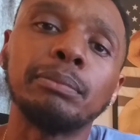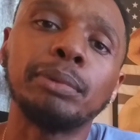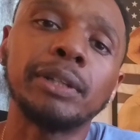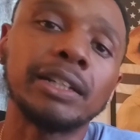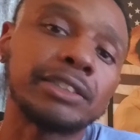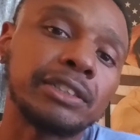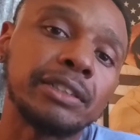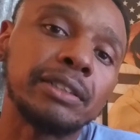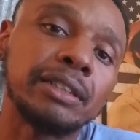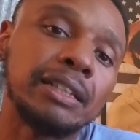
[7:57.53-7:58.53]

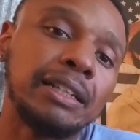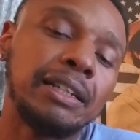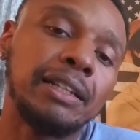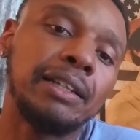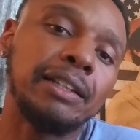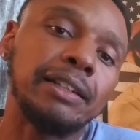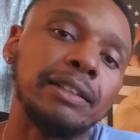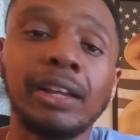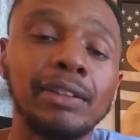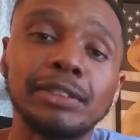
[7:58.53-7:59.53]
production. And
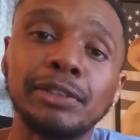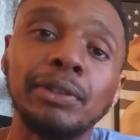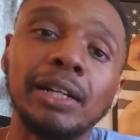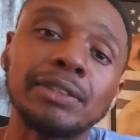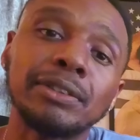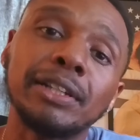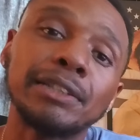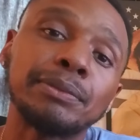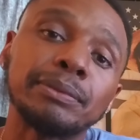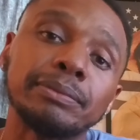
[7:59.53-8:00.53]
I'll see you guys on the
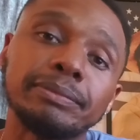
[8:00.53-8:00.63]
next one.